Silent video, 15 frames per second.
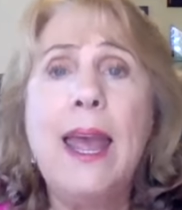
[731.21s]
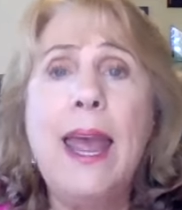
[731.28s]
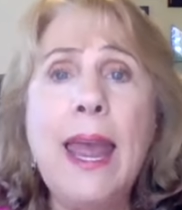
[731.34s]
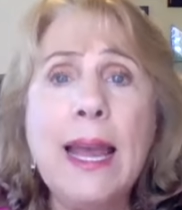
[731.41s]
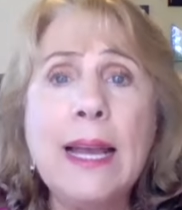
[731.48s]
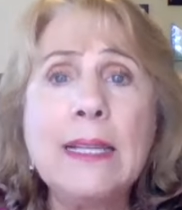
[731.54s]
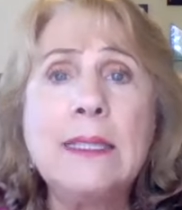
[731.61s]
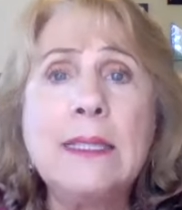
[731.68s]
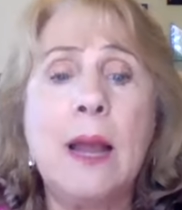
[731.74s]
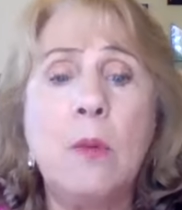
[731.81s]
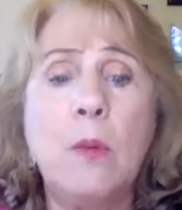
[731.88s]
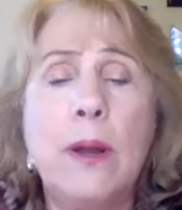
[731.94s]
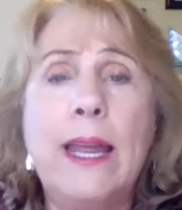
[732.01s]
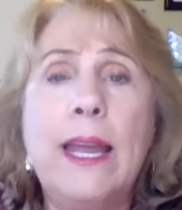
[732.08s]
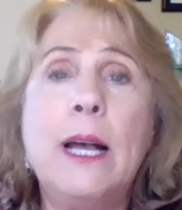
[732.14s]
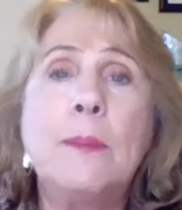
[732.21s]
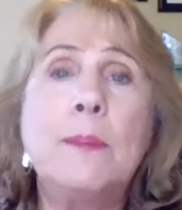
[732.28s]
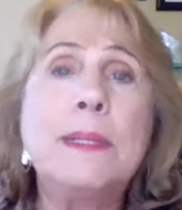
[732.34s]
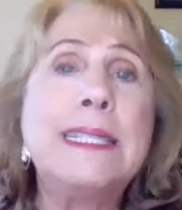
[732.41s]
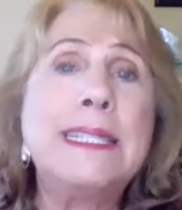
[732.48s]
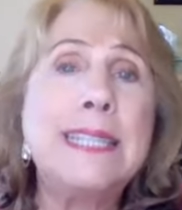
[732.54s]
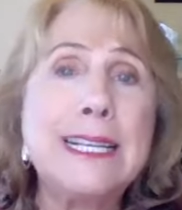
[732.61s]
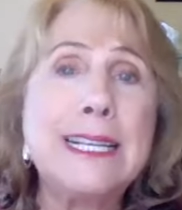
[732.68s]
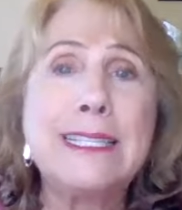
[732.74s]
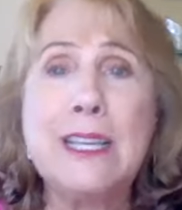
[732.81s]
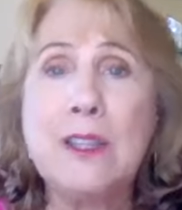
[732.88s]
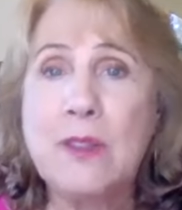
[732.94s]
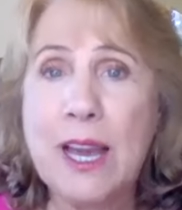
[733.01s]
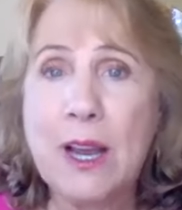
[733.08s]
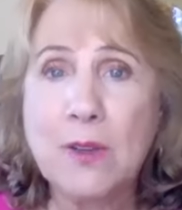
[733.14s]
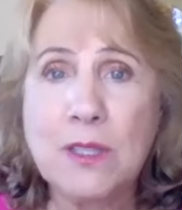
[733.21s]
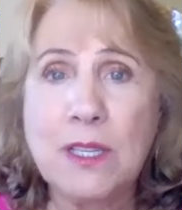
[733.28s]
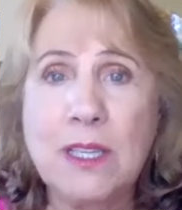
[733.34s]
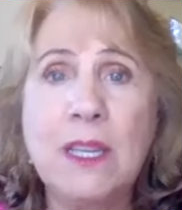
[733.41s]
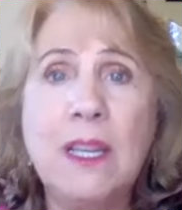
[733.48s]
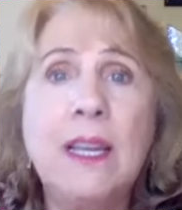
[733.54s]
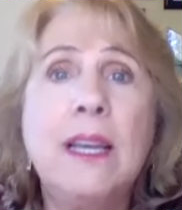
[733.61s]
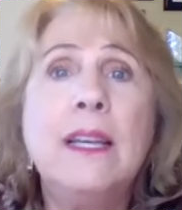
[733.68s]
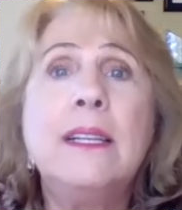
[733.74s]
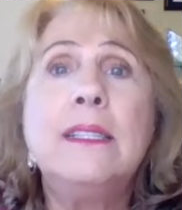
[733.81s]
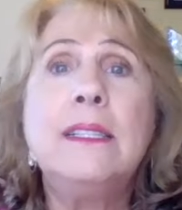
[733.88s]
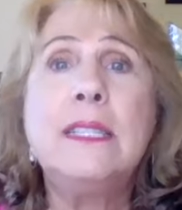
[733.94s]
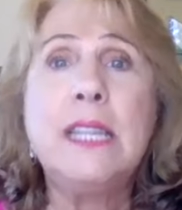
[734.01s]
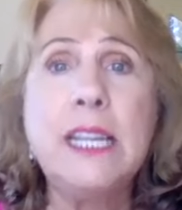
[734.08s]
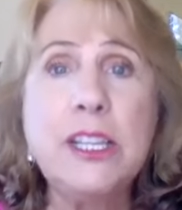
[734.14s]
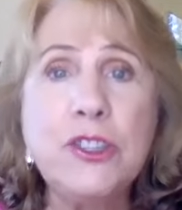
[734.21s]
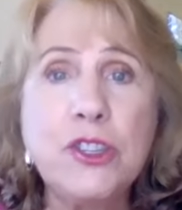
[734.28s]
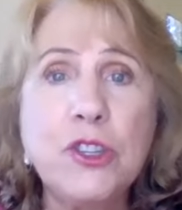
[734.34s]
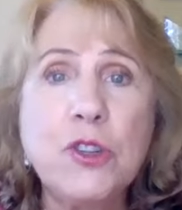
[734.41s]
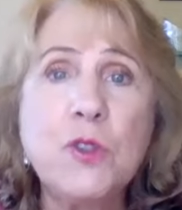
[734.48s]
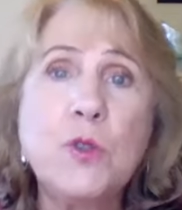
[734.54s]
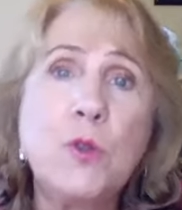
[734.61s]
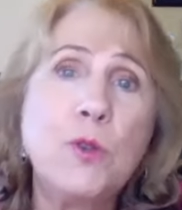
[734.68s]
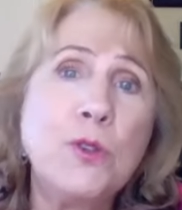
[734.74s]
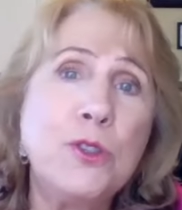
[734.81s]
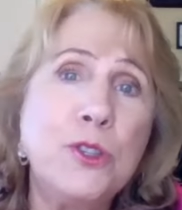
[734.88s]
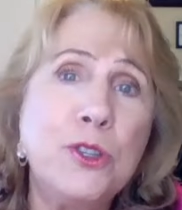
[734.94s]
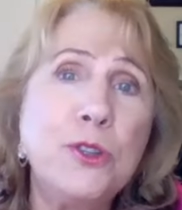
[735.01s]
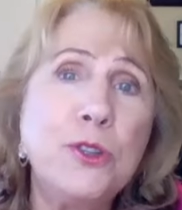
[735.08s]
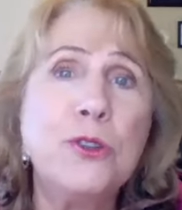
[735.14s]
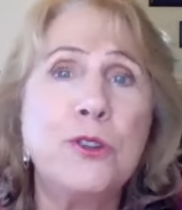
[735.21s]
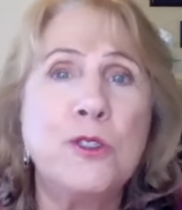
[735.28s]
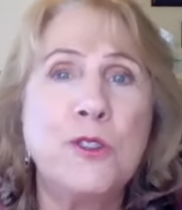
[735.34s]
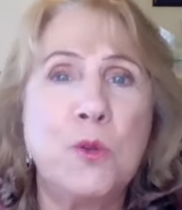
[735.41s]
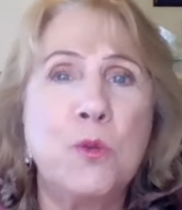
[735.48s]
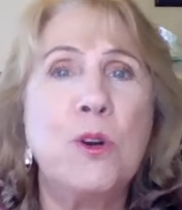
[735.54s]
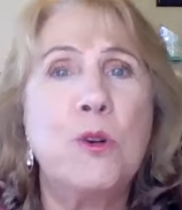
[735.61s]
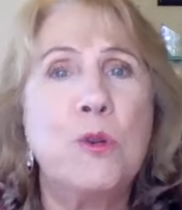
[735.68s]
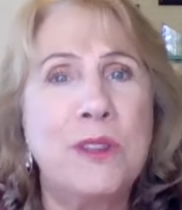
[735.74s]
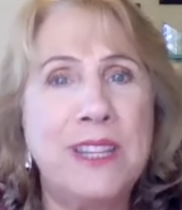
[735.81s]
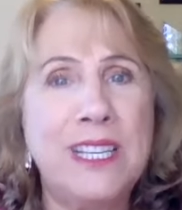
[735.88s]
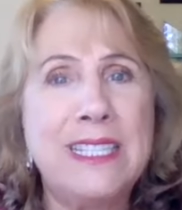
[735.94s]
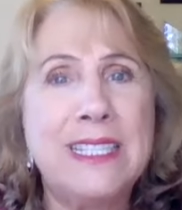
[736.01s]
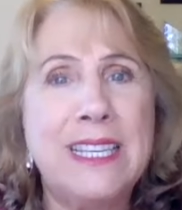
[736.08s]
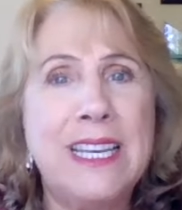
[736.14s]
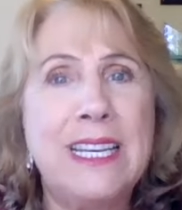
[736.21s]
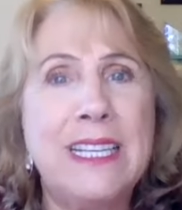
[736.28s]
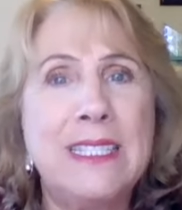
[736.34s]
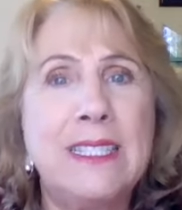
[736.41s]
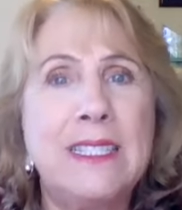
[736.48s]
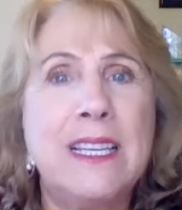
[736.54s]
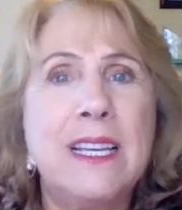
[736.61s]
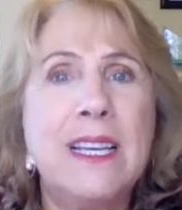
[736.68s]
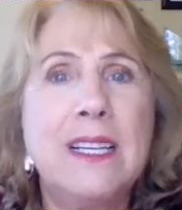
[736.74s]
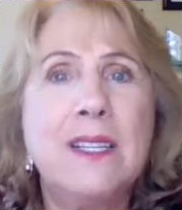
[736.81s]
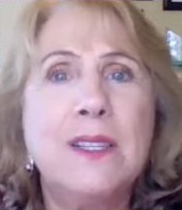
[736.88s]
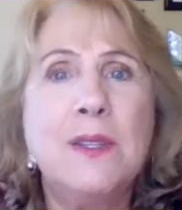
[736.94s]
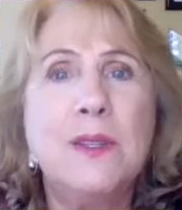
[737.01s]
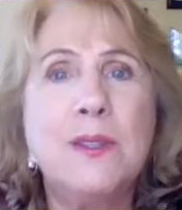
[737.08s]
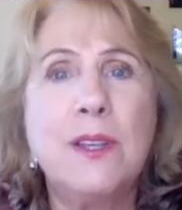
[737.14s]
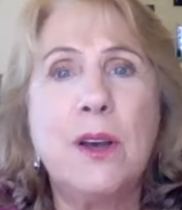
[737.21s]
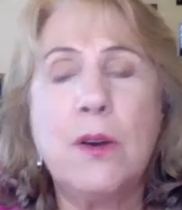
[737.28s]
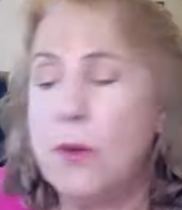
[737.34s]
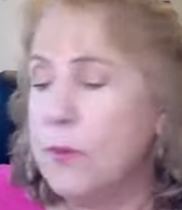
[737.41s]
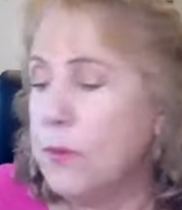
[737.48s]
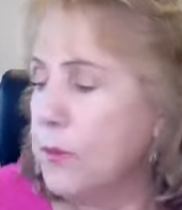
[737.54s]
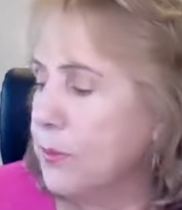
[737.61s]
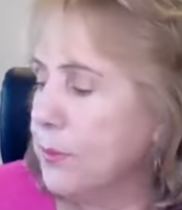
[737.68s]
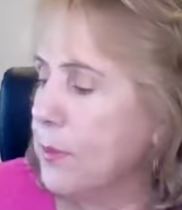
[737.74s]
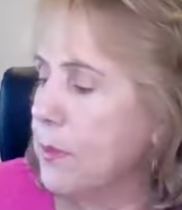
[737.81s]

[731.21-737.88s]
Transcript: And I want to help sixty thousand teachers or tutors work with these kids. So,